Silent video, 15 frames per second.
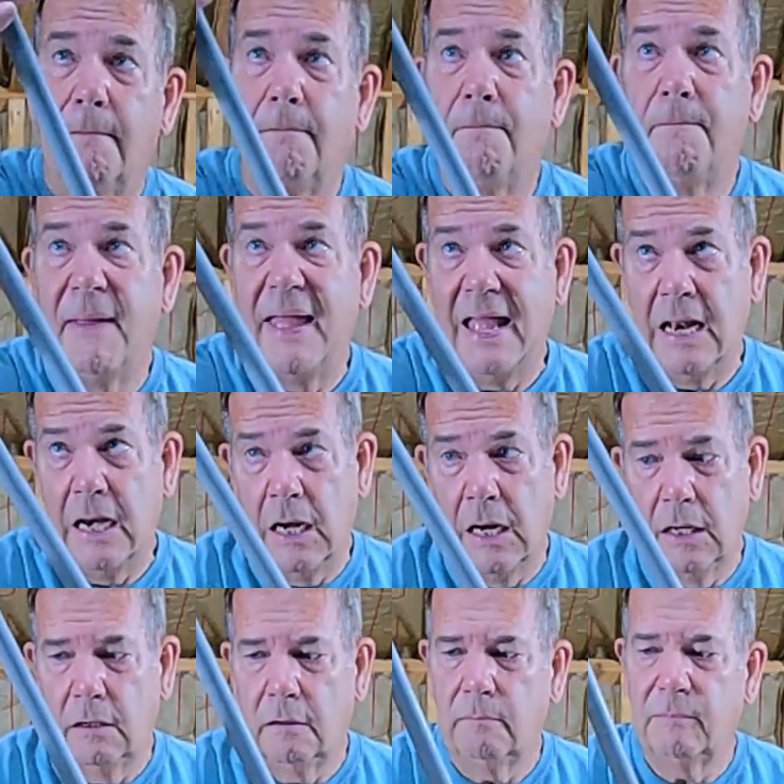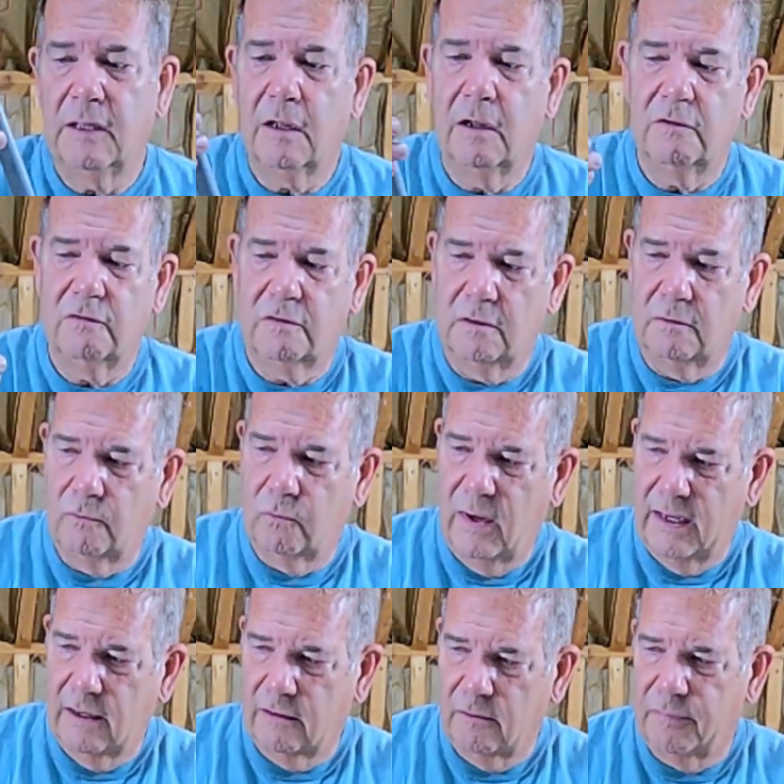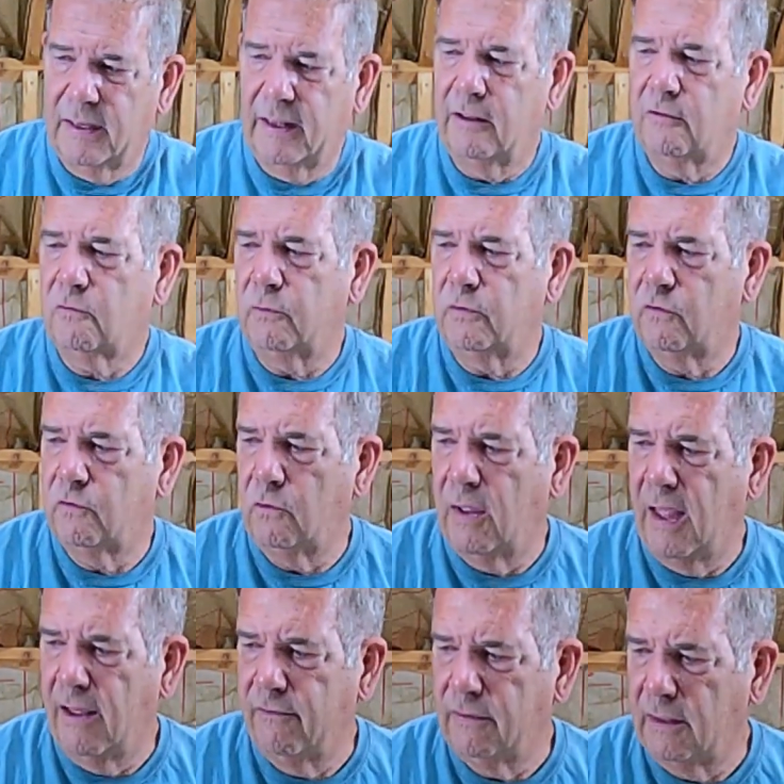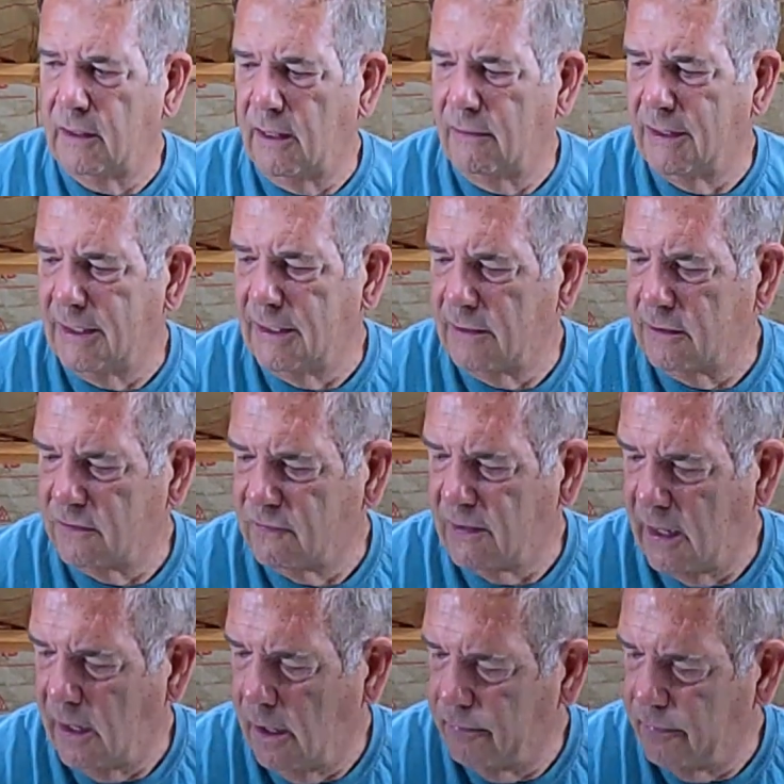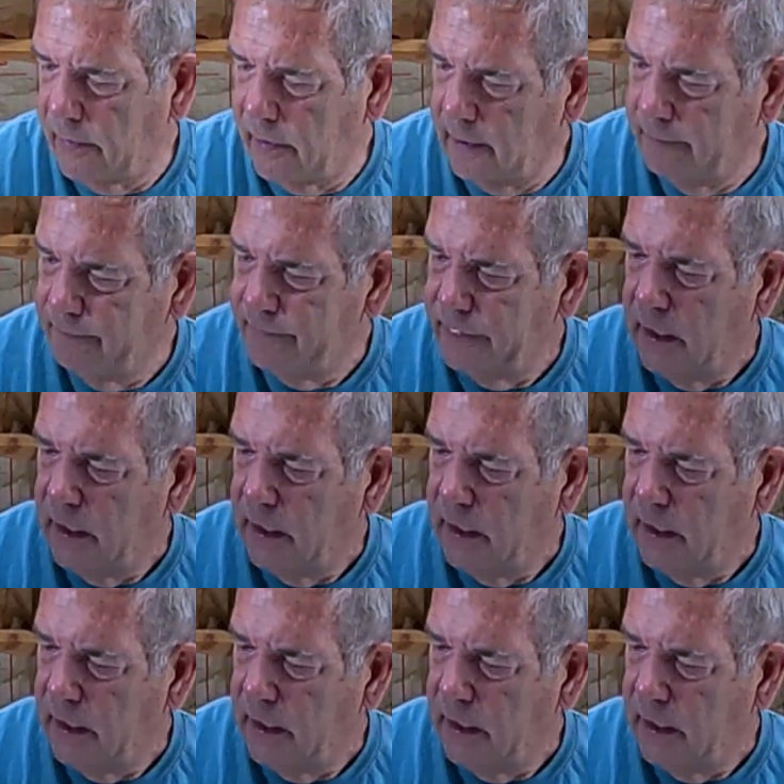bend because the weight of the plates was too heavy and they didn't stay upright.